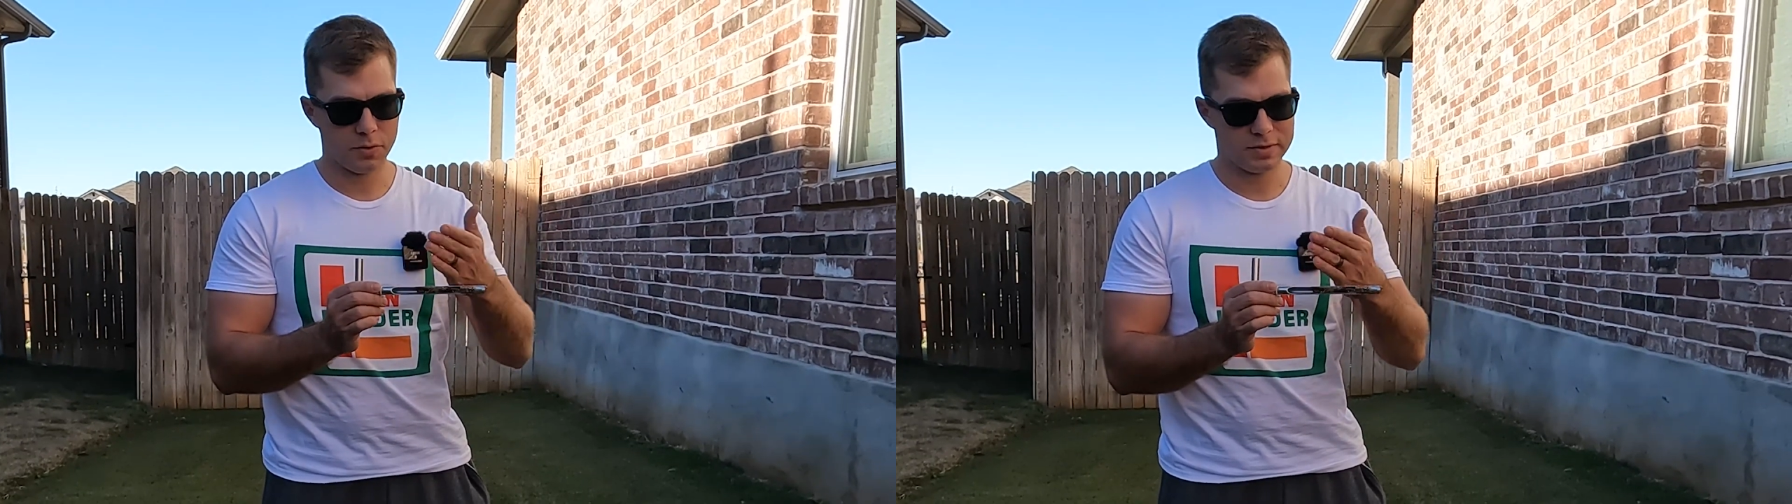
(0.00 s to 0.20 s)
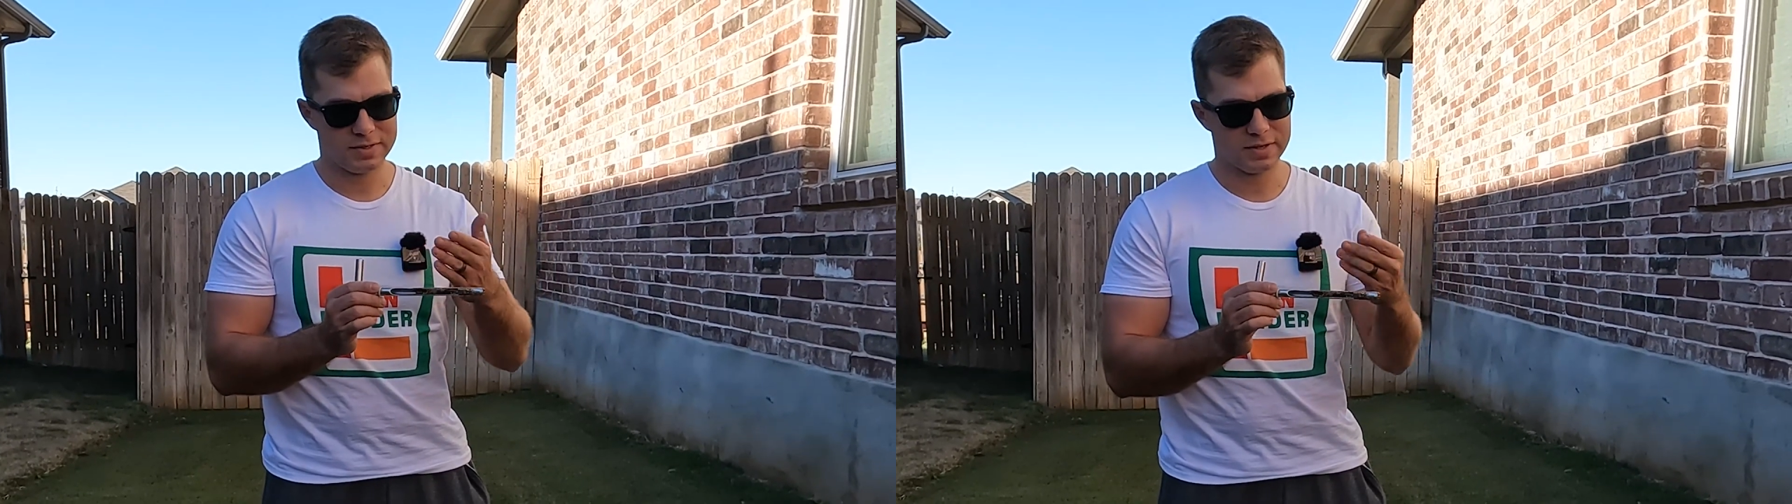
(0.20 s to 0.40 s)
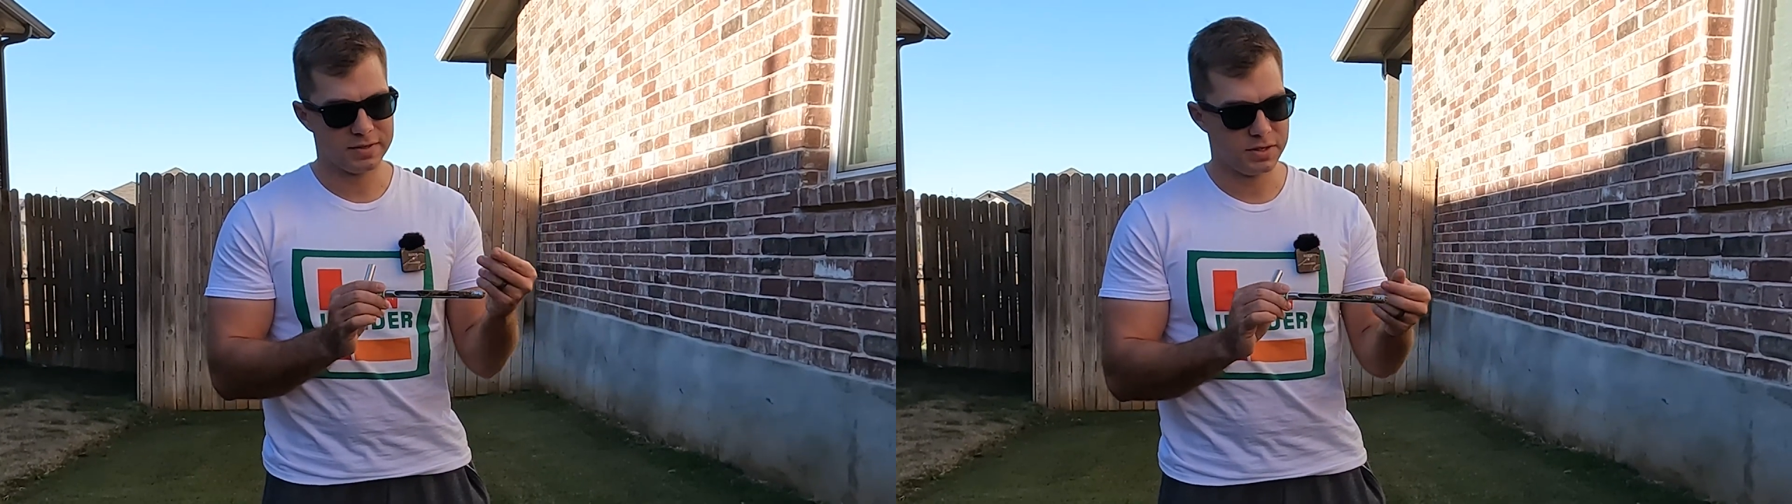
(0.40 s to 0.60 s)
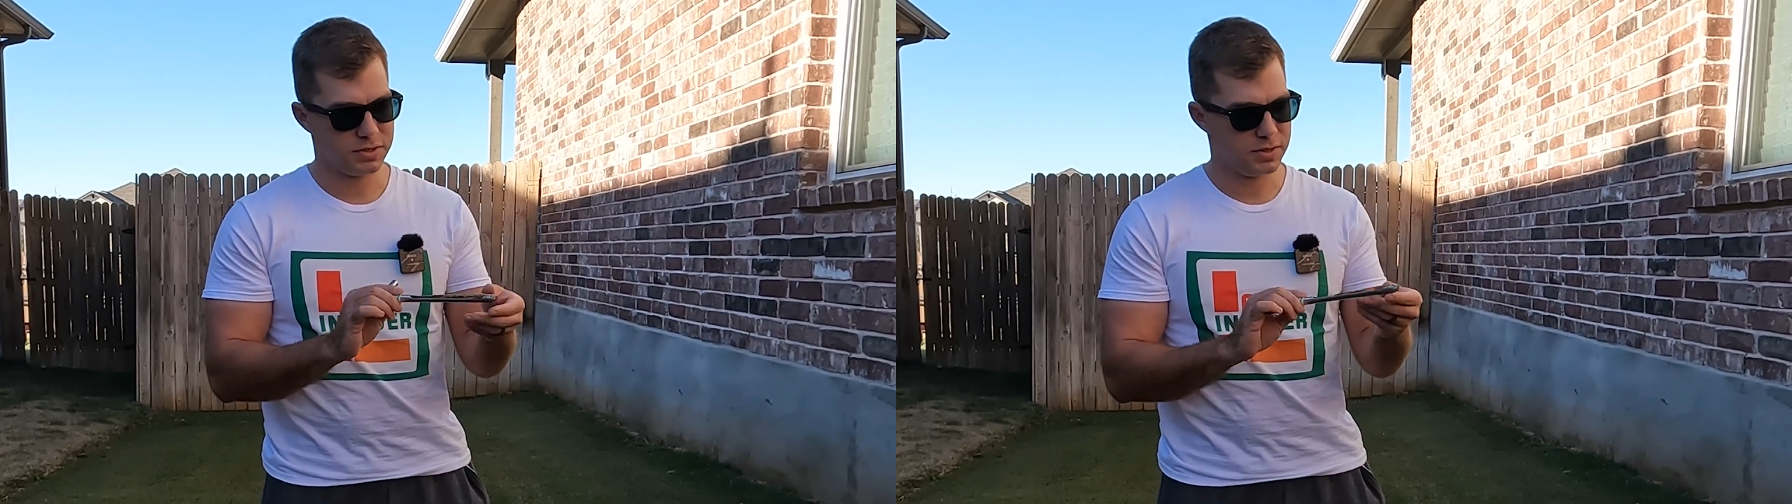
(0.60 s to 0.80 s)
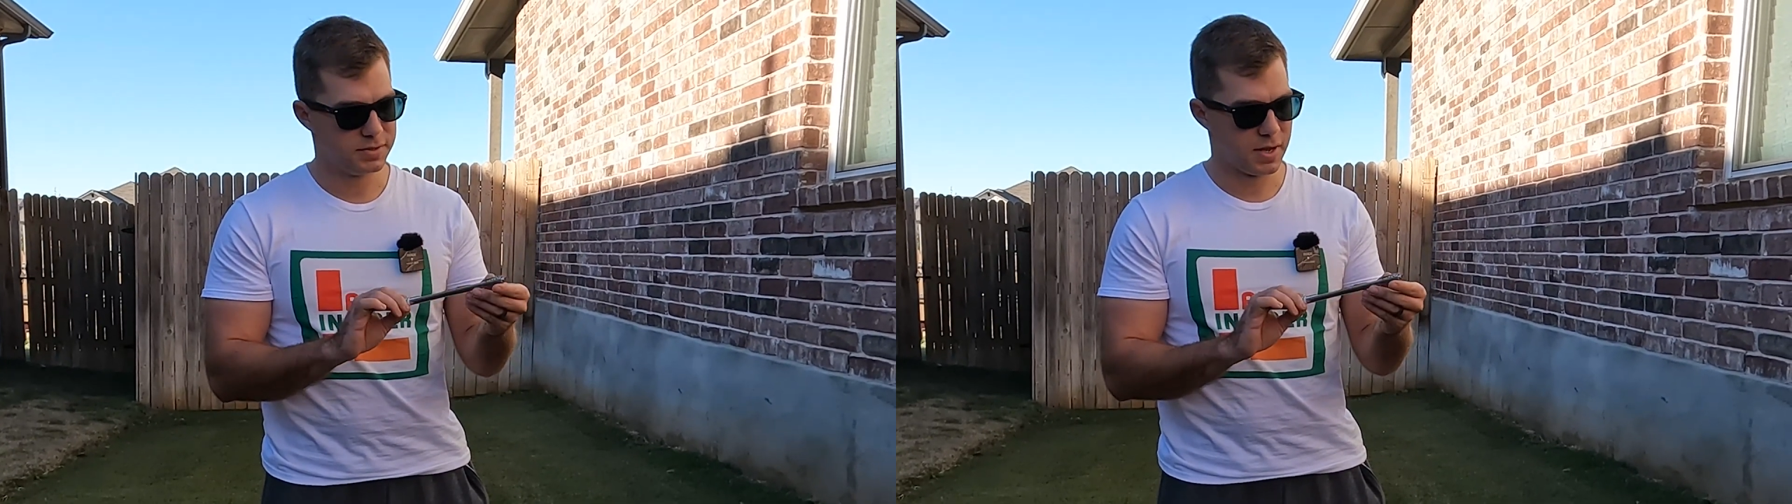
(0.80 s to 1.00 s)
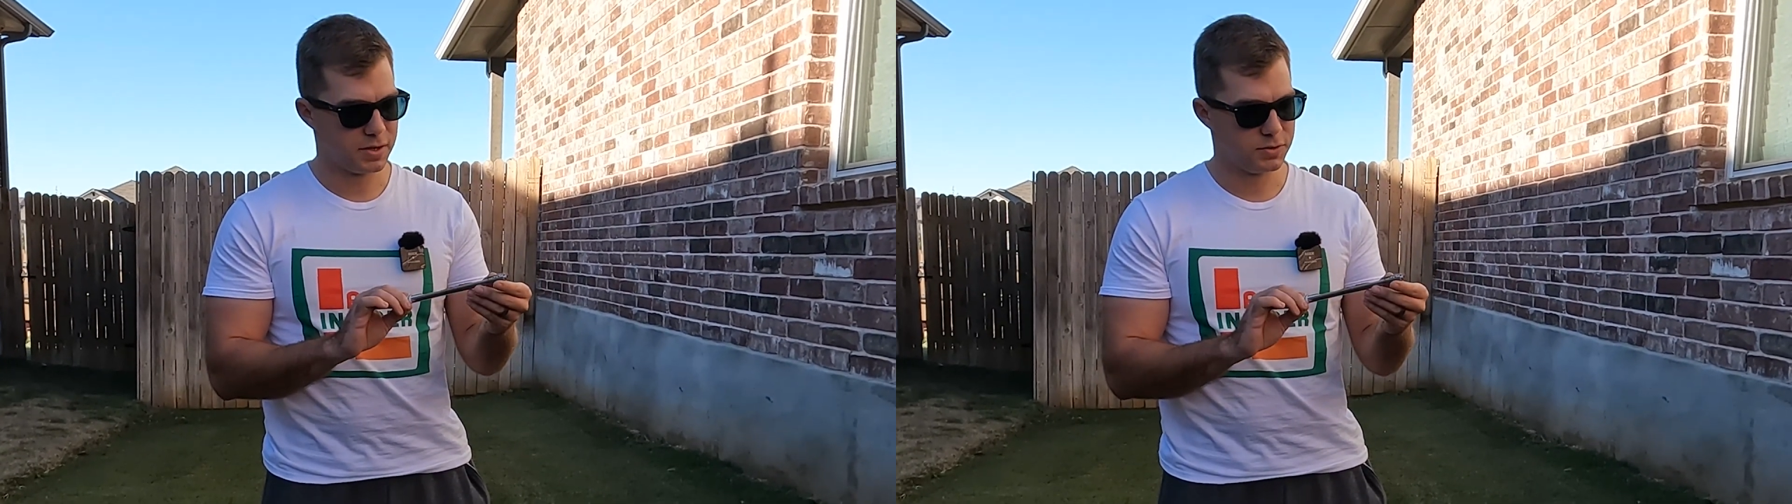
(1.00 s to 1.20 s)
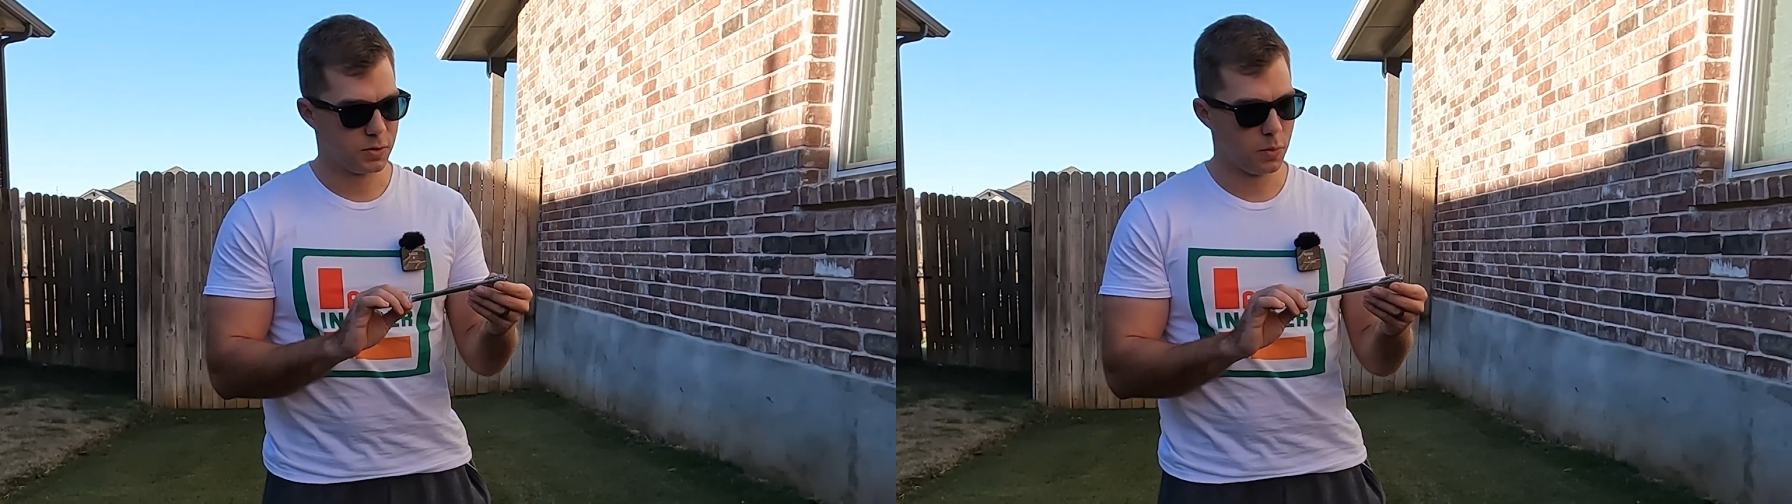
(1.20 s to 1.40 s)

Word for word: to six inches as your